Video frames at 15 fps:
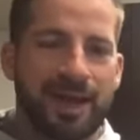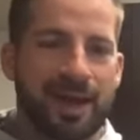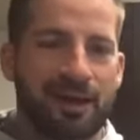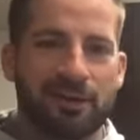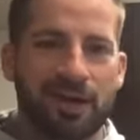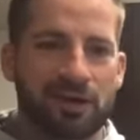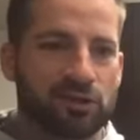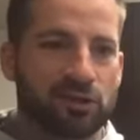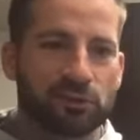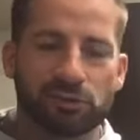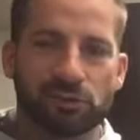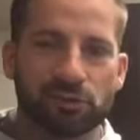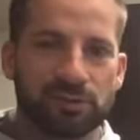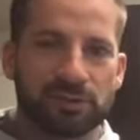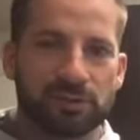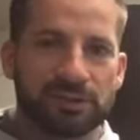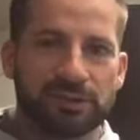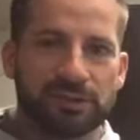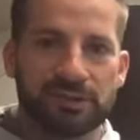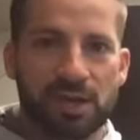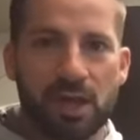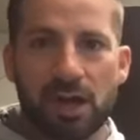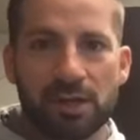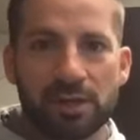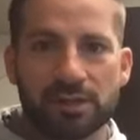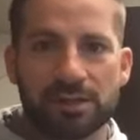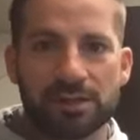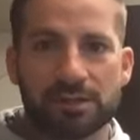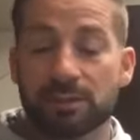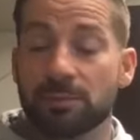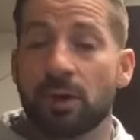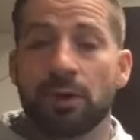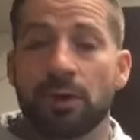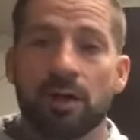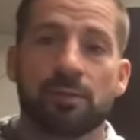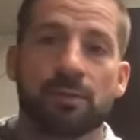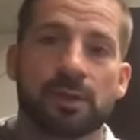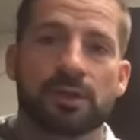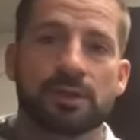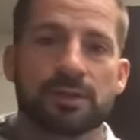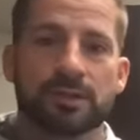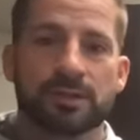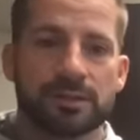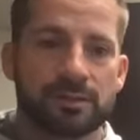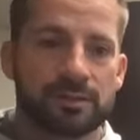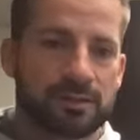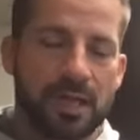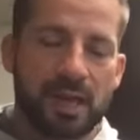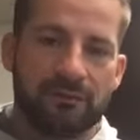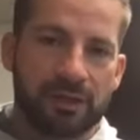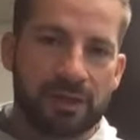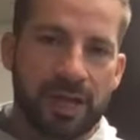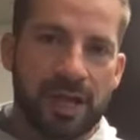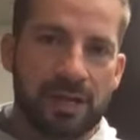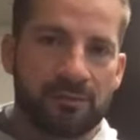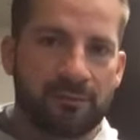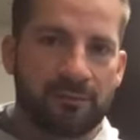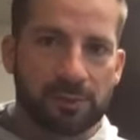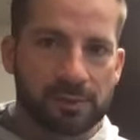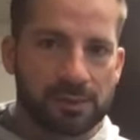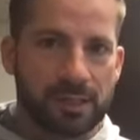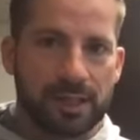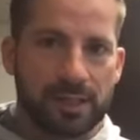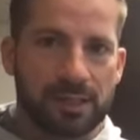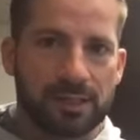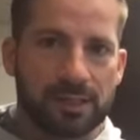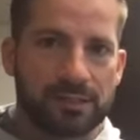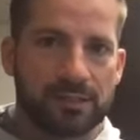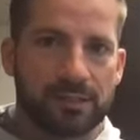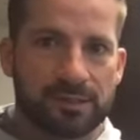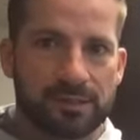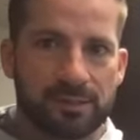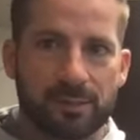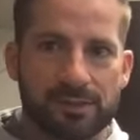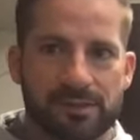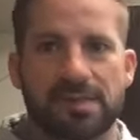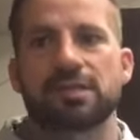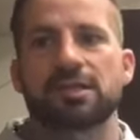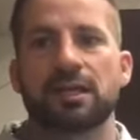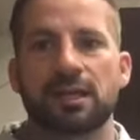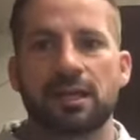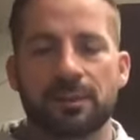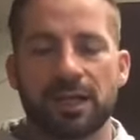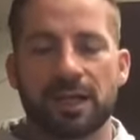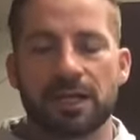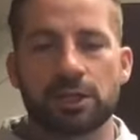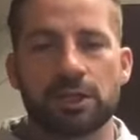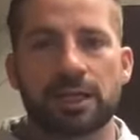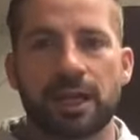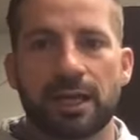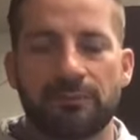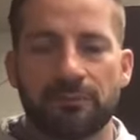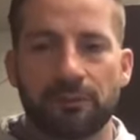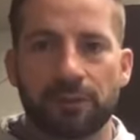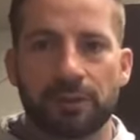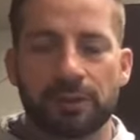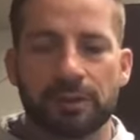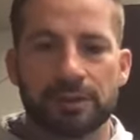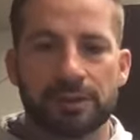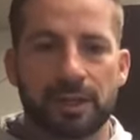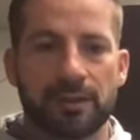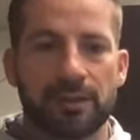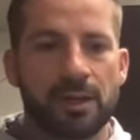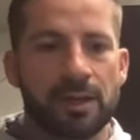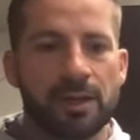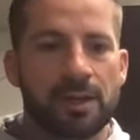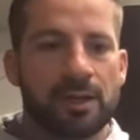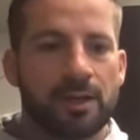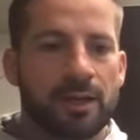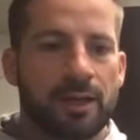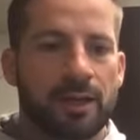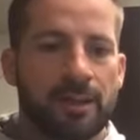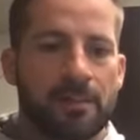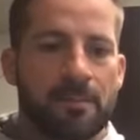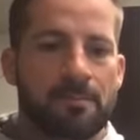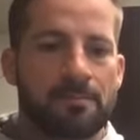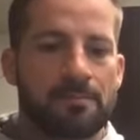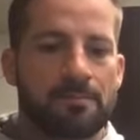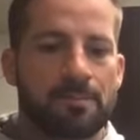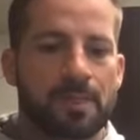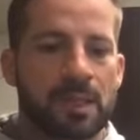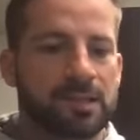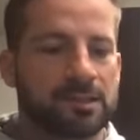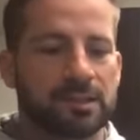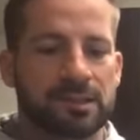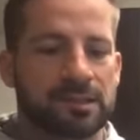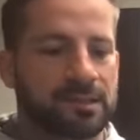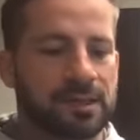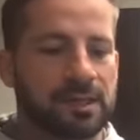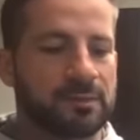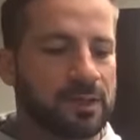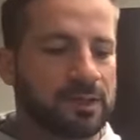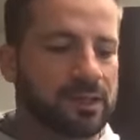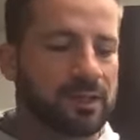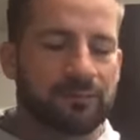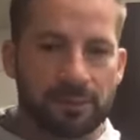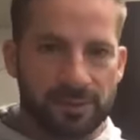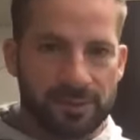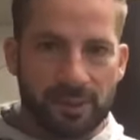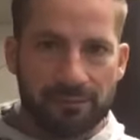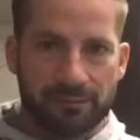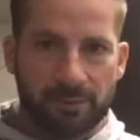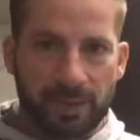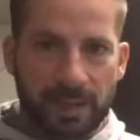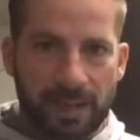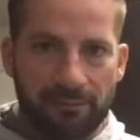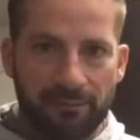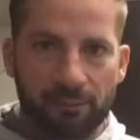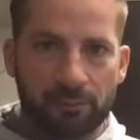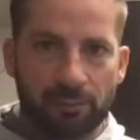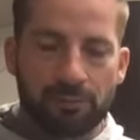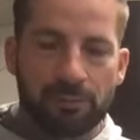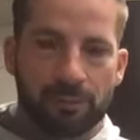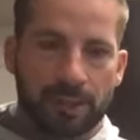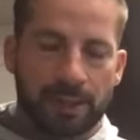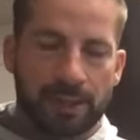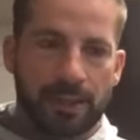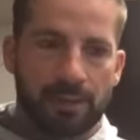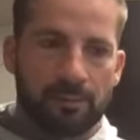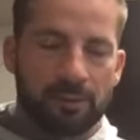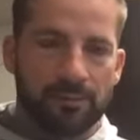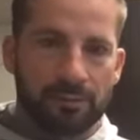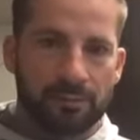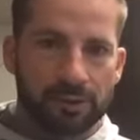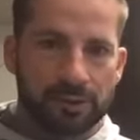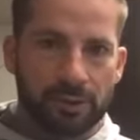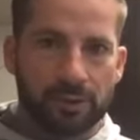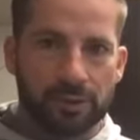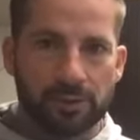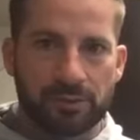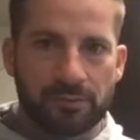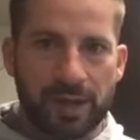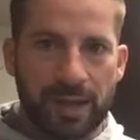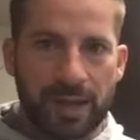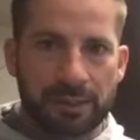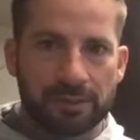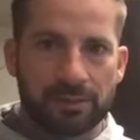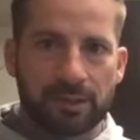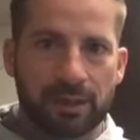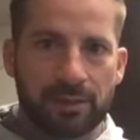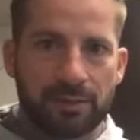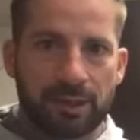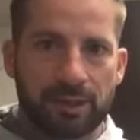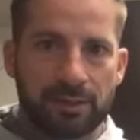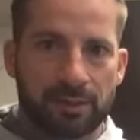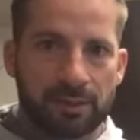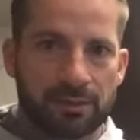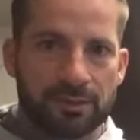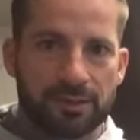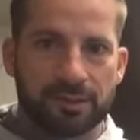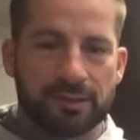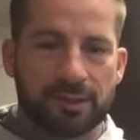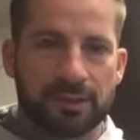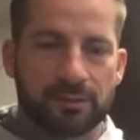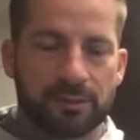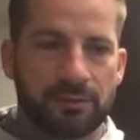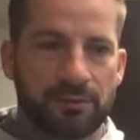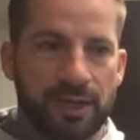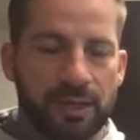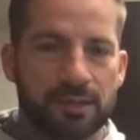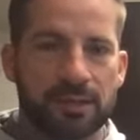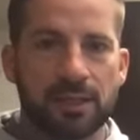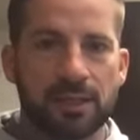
our national tournament starts tomorrow because every game feels like it's it's a potential elimination game for you. So, um, listen, the team has given themselves a platform um, with the results we've had and, and, and the success we've had